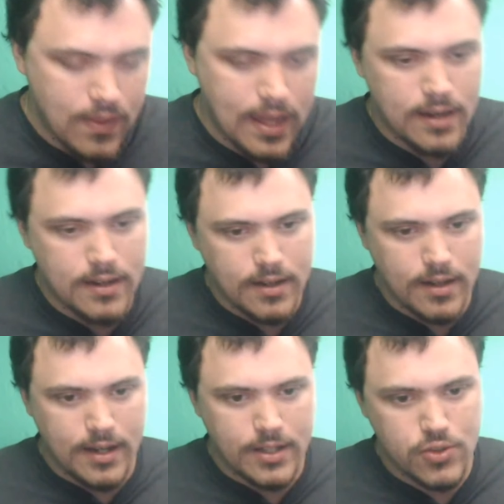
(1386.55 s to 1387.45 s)
and then
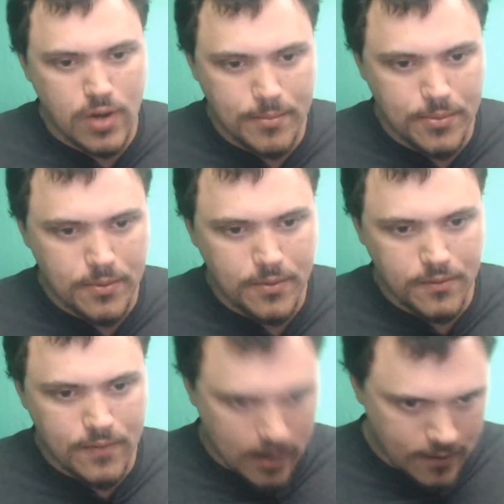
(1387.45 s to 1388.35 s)
Trump
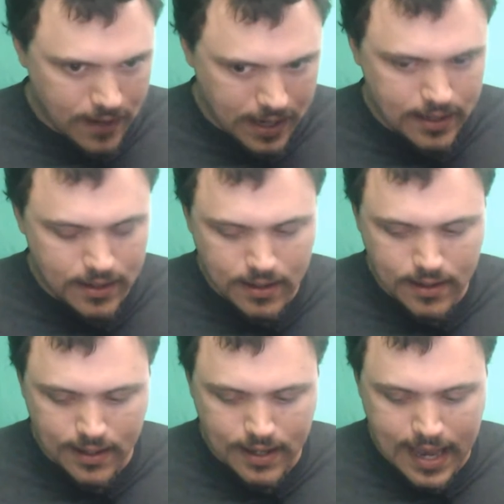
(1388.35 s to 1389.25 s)
verified it
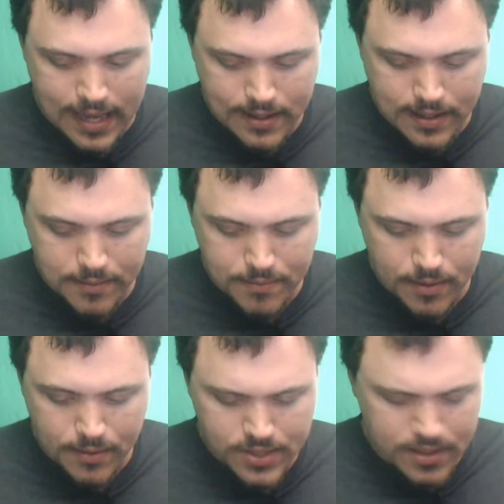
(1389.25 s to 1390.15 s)
at
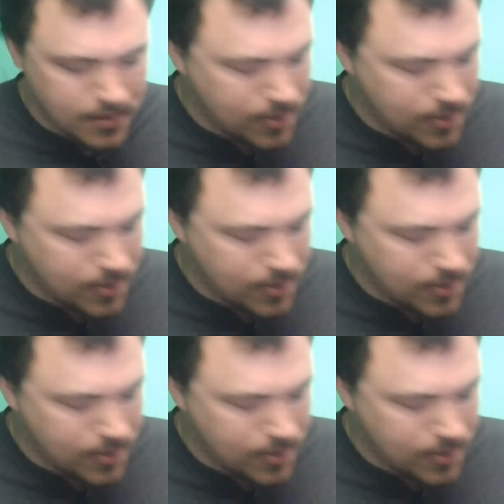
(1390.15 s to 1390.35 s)
was it the